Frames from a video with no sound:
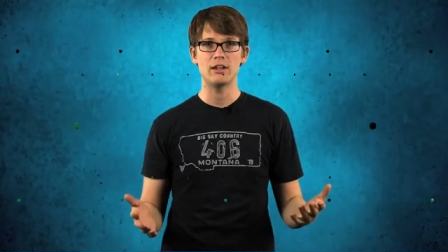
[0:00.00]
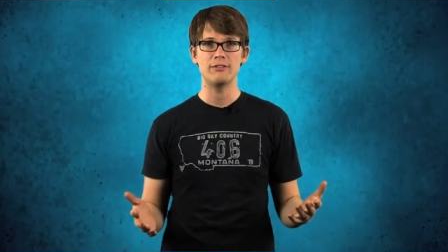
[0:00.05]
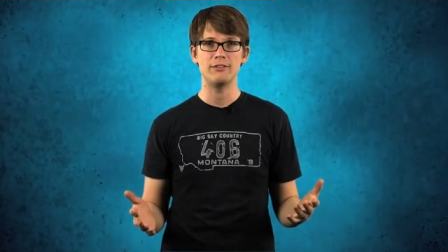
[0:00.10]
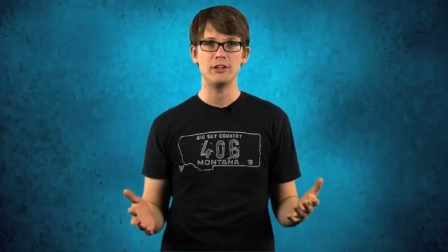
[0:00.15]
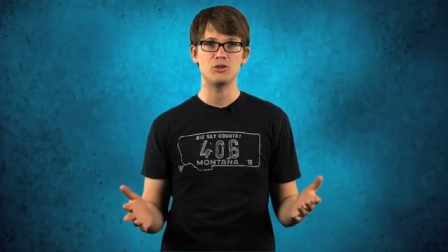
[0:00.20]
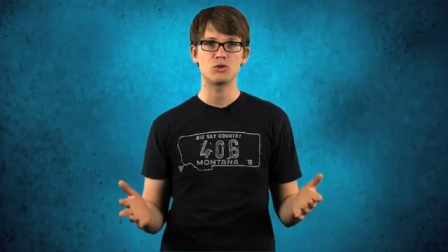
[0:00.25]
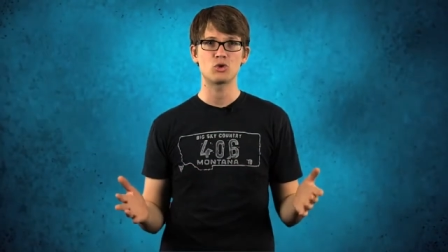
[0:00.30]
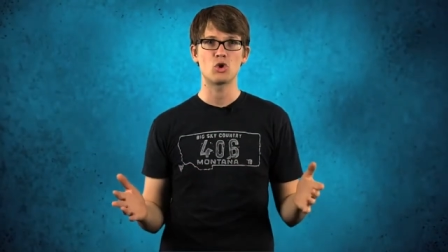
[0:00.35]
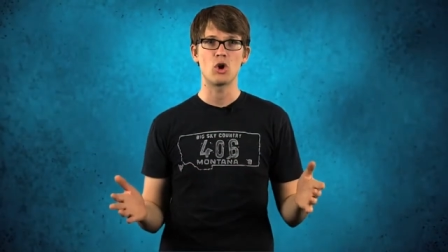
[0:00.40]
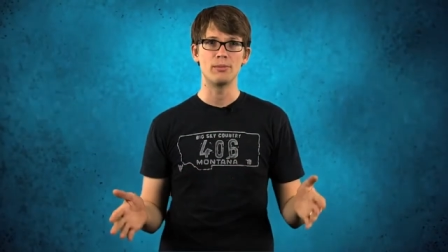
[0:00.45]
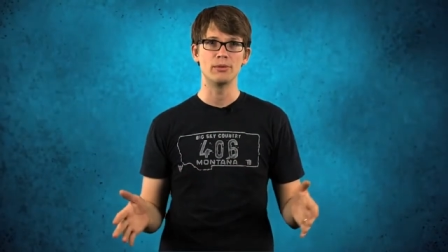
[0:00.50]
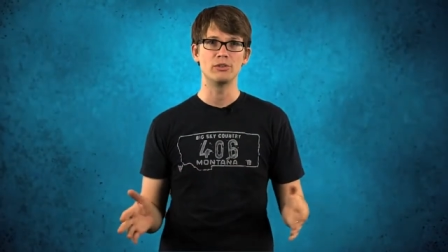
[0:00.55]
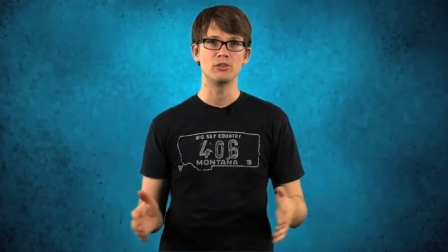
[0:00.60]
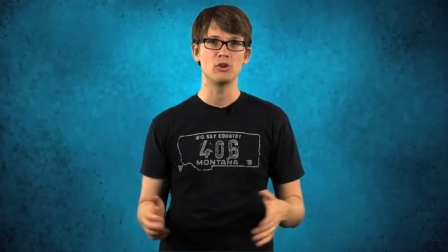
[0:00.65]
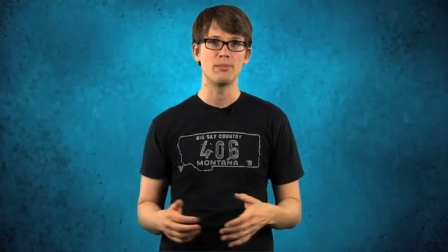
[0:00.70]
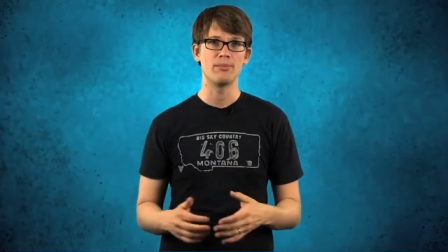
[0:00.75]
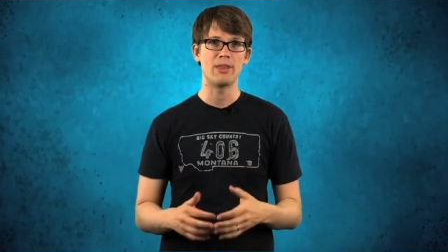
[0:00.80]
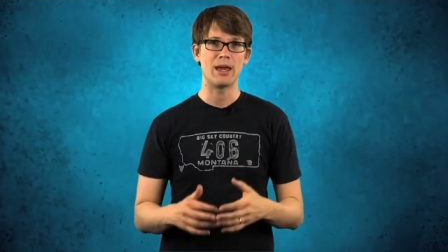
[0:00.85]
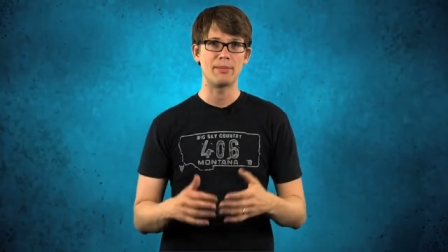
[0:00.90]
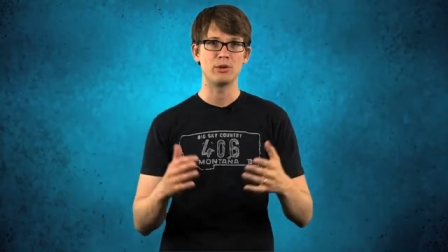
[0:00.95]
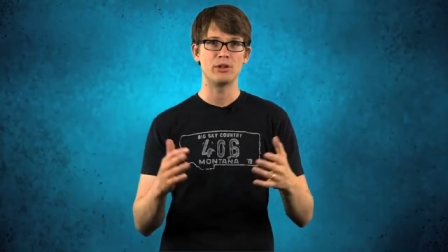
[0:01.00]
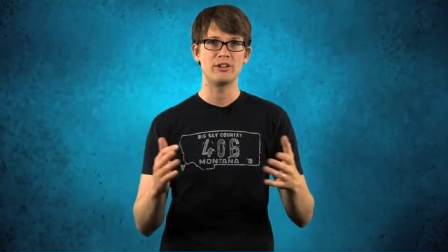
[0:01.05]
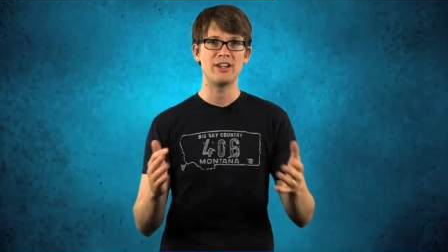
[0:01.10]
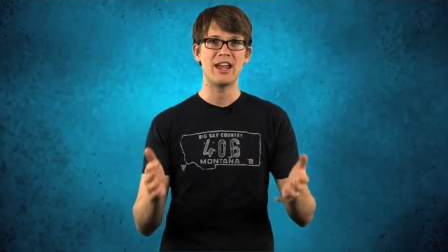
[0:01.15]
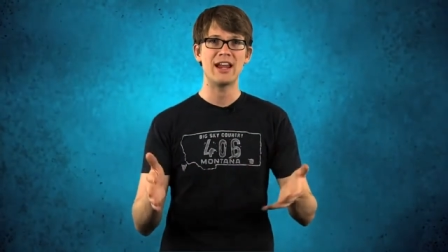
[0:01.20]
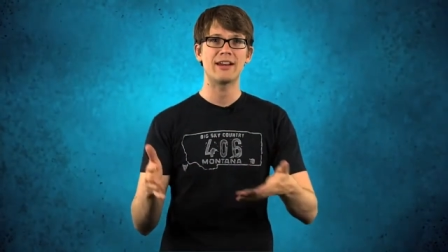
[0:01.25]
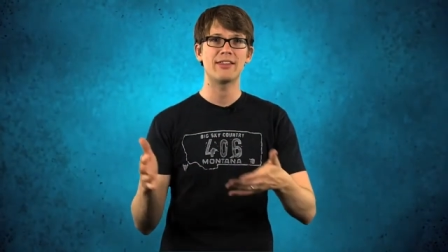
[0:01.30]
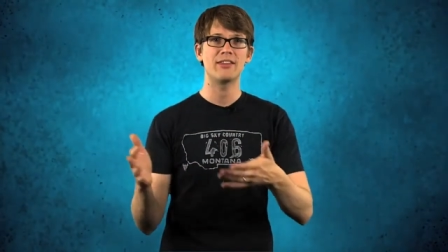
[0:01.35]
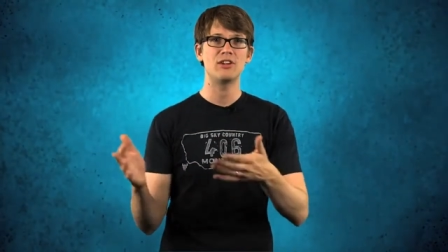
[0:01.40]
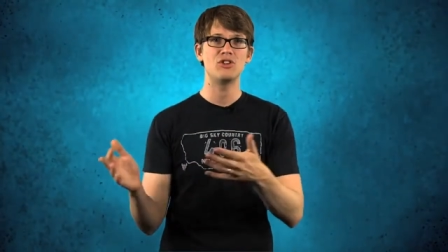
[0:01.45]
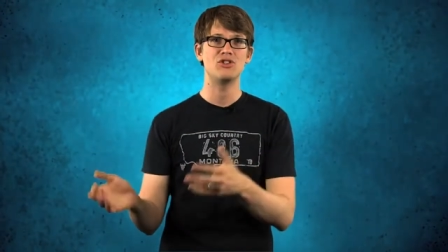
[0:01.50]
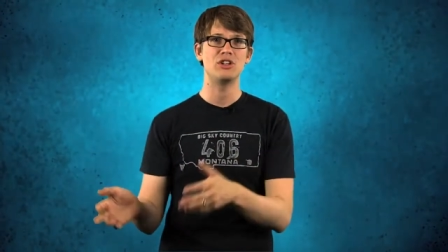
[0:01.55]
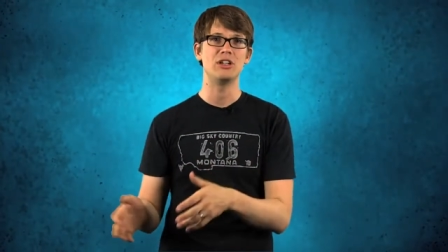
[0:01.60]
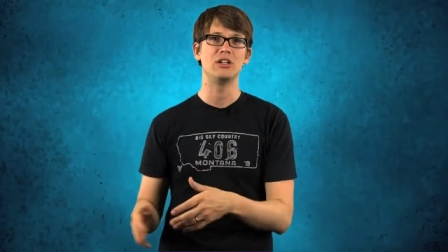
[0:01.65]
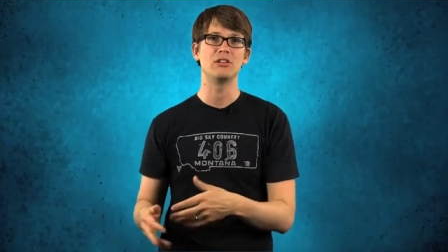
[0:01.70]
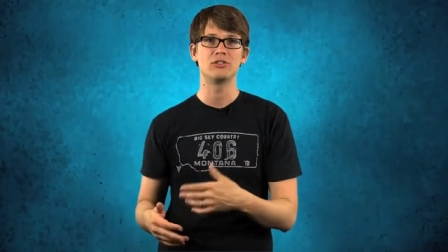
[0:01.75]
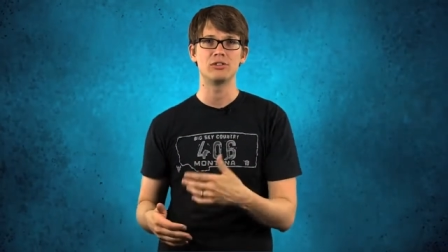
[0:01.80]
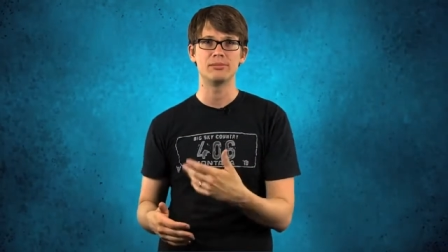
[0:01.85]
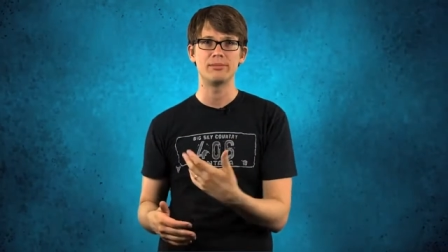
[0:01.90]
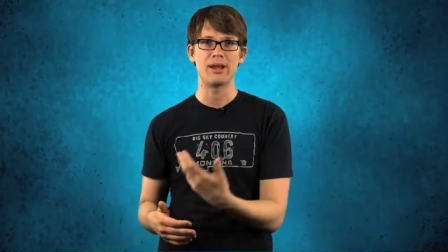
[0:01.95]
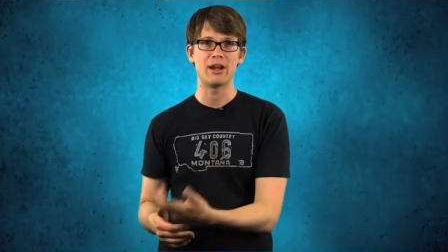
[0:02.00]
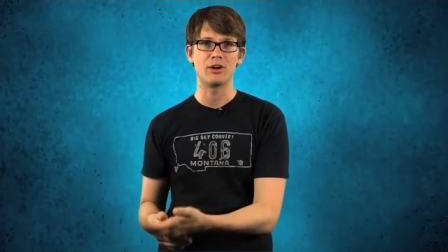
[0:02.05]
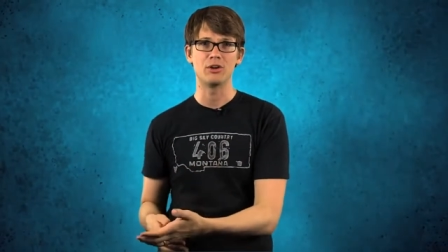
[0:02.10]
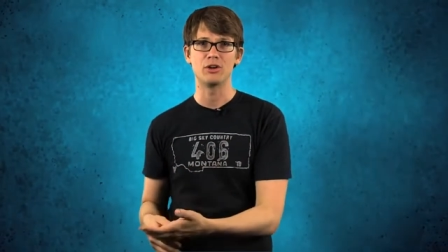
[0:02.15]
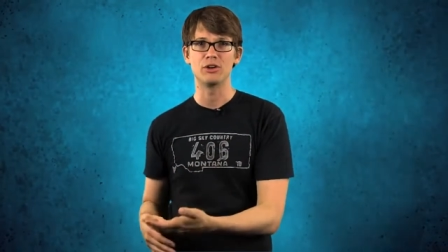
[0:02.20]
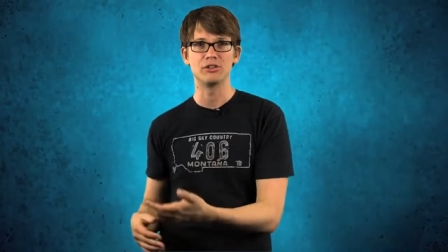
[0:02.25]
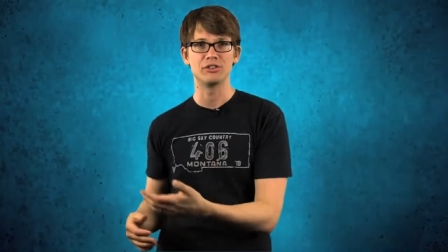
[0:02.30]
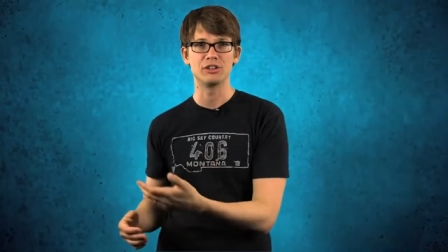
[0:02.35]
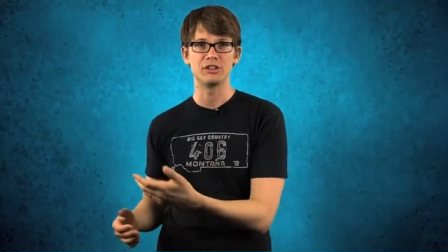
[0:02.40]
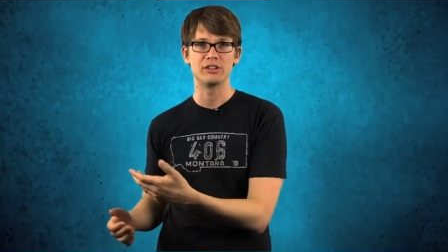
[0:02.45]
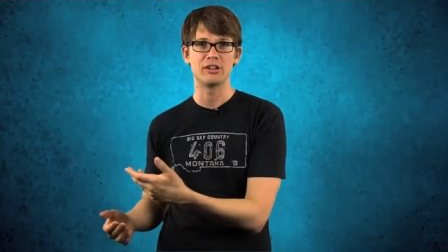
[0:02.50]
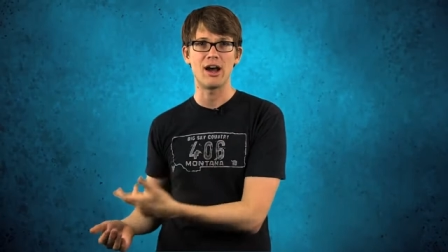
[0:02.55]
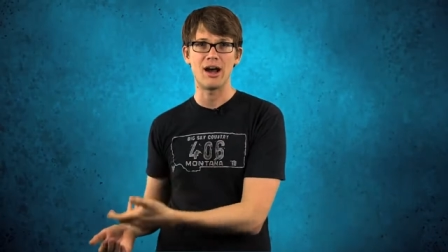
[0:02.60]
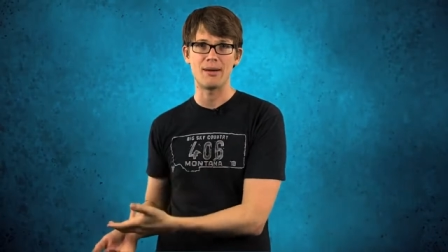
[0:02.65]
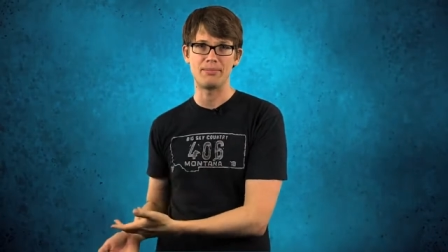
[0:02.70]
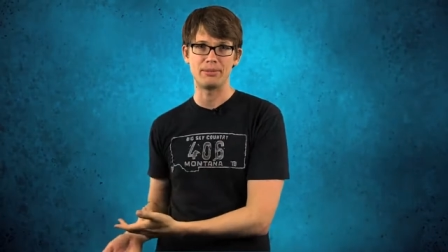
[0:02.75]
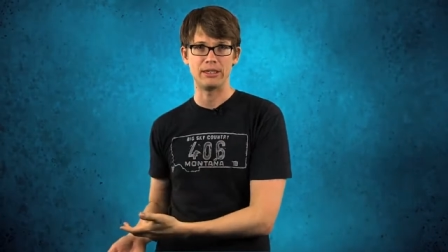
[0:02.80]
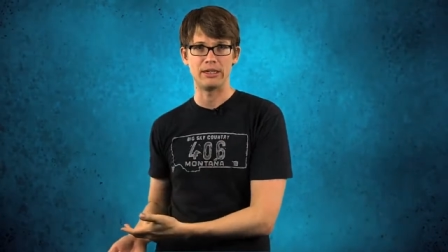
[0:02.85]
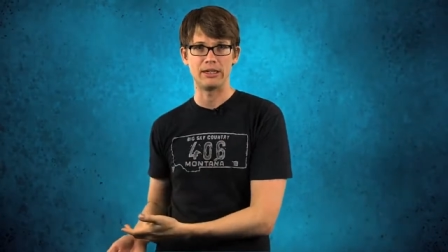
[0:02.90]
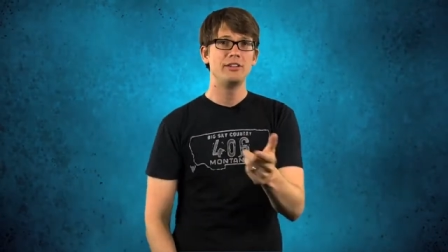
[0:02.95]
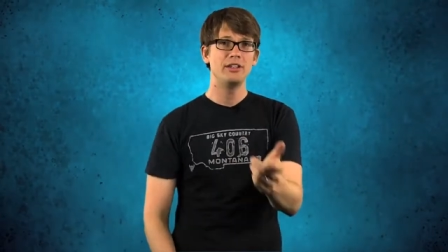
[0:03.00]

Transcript: of each chromosome that protect the genes from errors in copying.